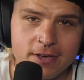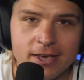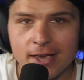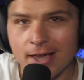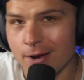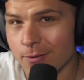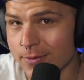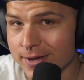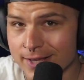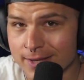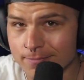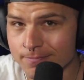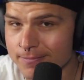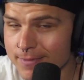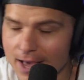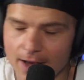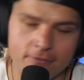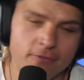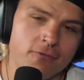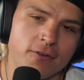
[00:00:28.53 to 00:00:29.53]
and we
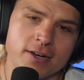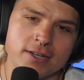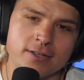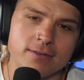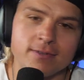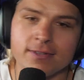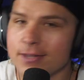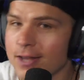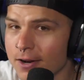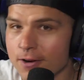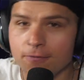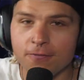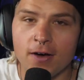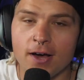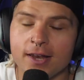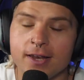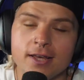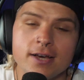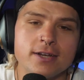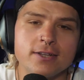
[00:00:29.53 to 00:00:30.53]
have a fun, a ton of
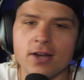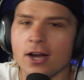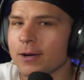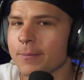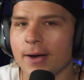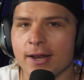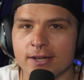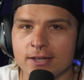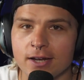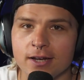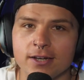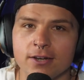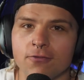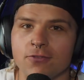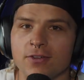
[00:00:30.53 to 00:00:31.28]
fun talking about a ton of different